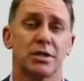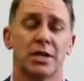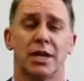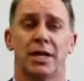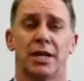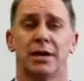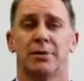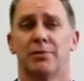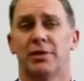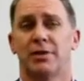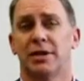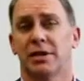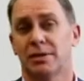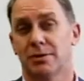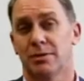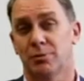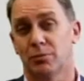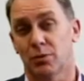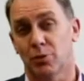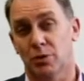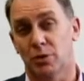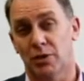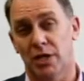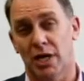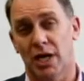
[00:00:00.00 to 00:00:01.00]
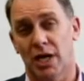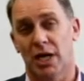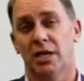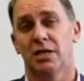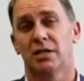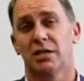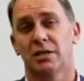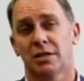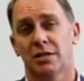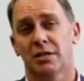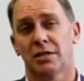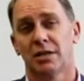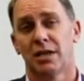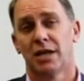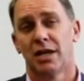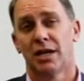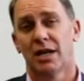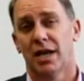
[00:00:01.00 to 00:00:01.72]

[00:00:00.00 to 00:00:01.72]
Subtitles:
and things that will test